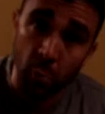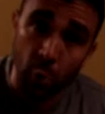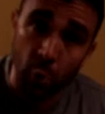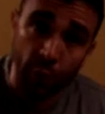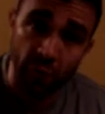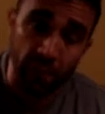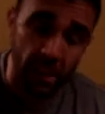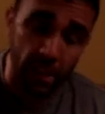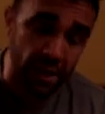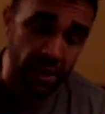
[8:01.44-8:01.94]

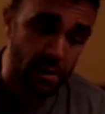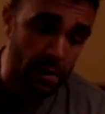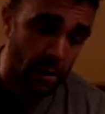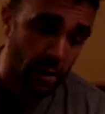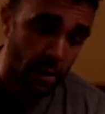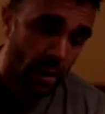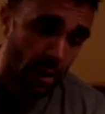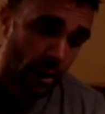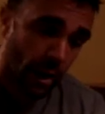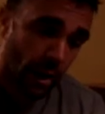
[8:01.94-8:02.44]
movement,
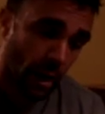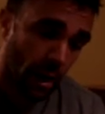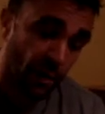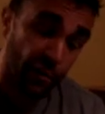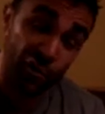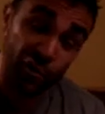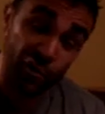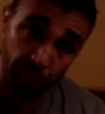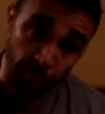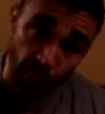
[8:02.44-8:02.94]

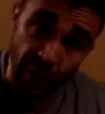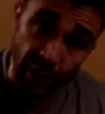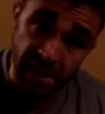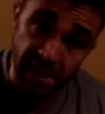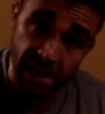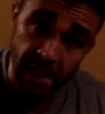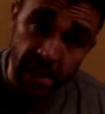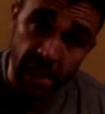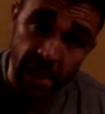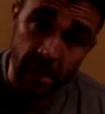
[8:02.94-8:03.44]

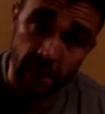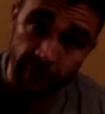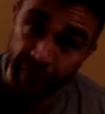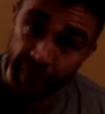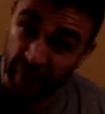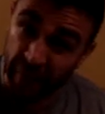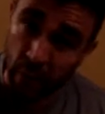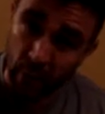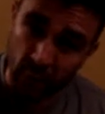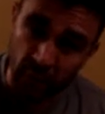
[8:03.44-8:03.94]
sprinting,
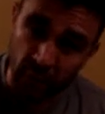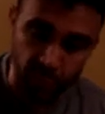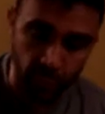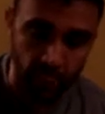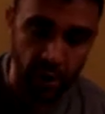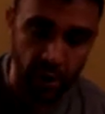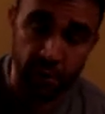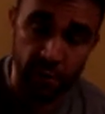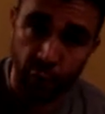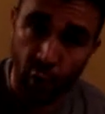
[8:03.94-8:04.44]
field
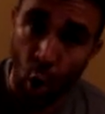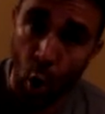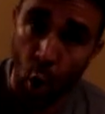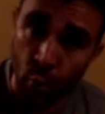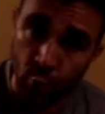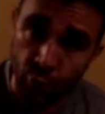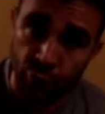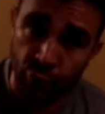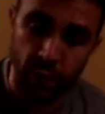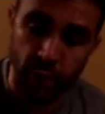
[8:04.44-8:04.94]
sprints,
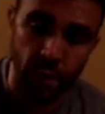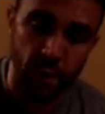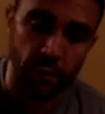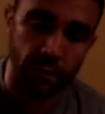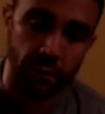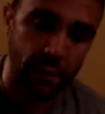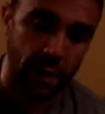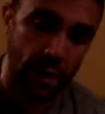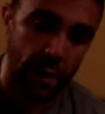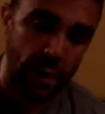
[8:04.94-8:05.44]
cone
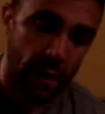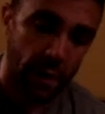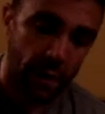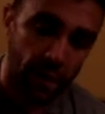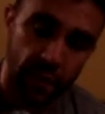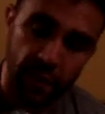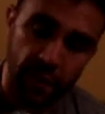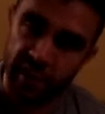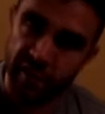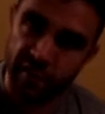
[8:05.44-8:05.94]
drills,
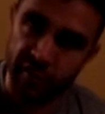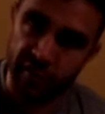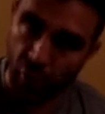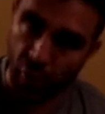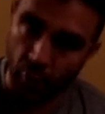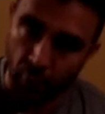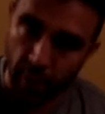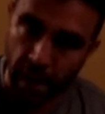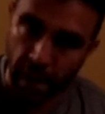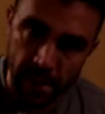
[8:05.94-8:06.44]
this is a
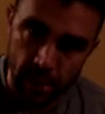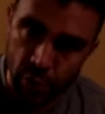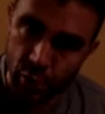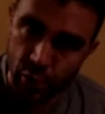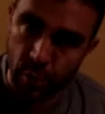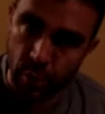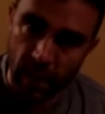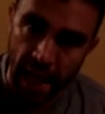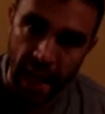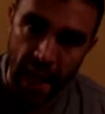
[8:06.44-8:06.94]
great
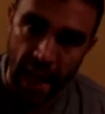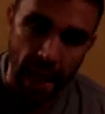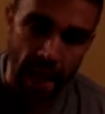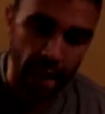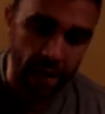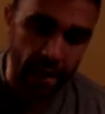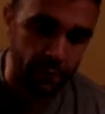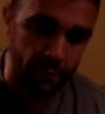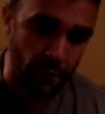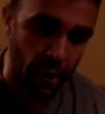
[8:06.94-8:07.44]
shoe to
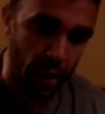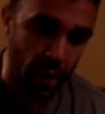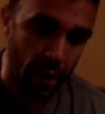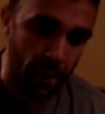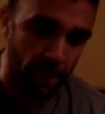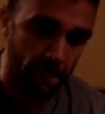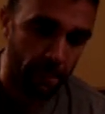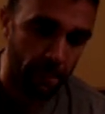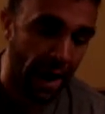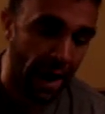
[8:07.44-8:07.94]
have.
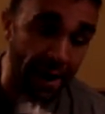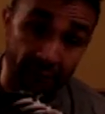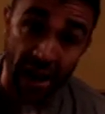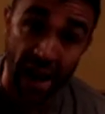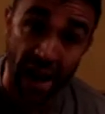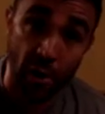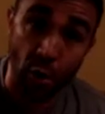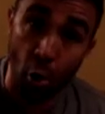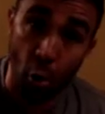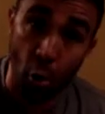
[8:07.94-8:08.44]
I've
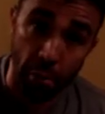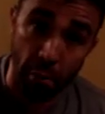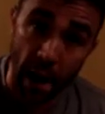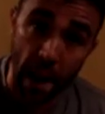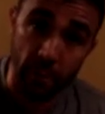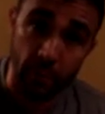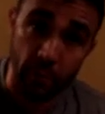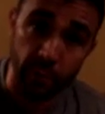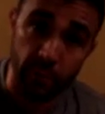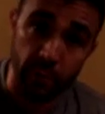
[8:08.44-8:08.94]
had no
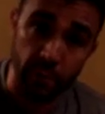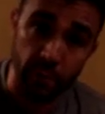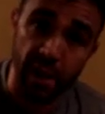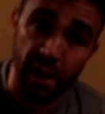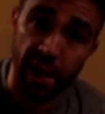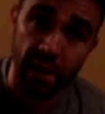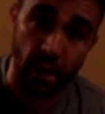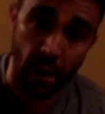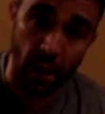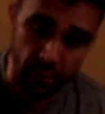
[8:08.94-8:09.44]
problems with it.
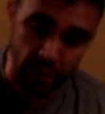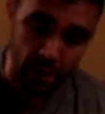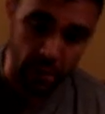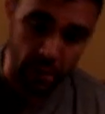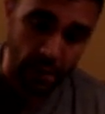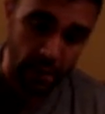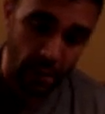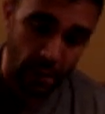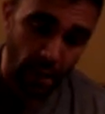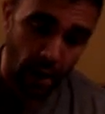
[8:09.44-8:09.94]
I love
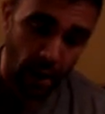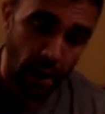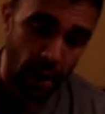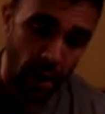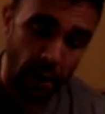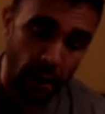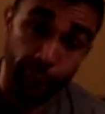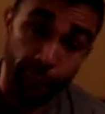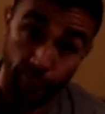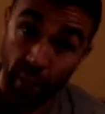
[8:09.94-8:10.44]
it
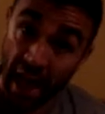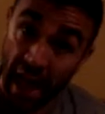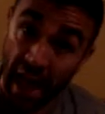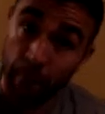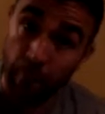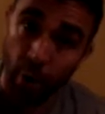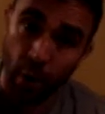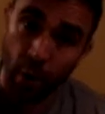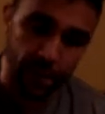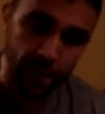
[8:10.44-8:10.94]
for
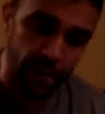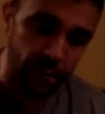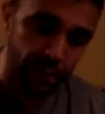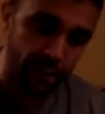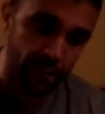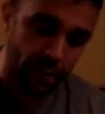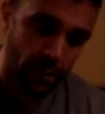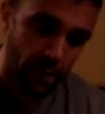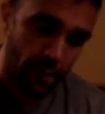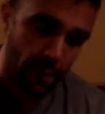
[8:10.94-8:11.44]
that
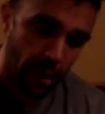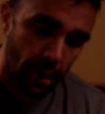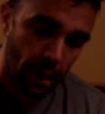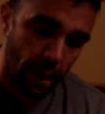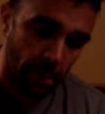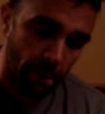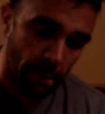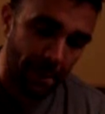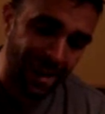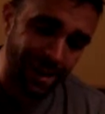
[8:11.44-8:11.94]
purpose.
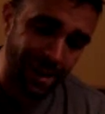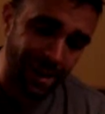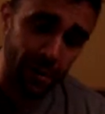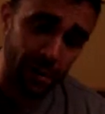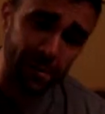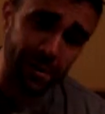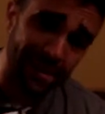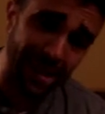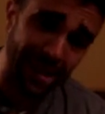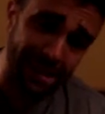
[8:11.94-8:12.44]
And not
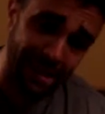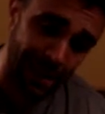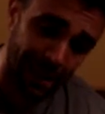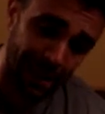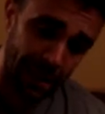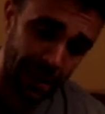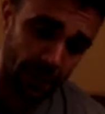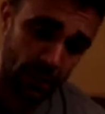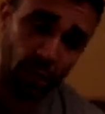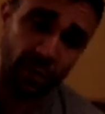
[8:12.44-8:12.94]
only that, they
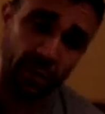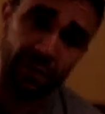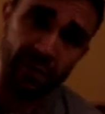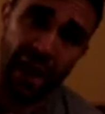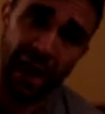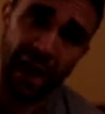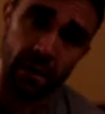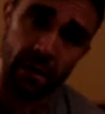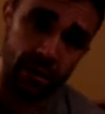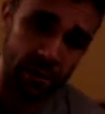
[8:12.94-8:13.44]
kind of look
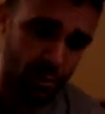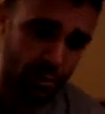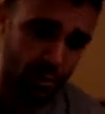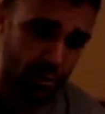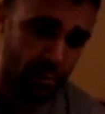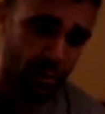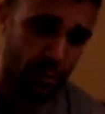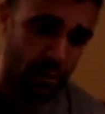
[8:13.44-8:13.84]
stylish.